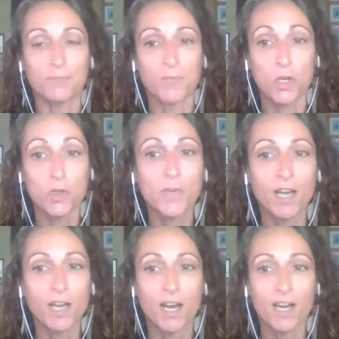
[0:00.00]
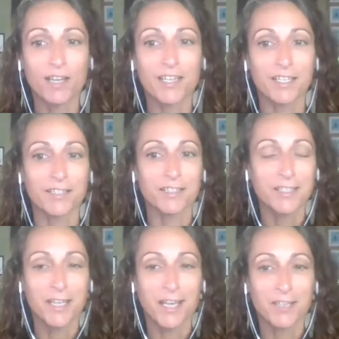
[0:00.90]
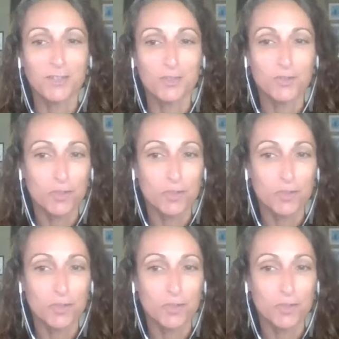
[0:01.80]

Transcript: who we are and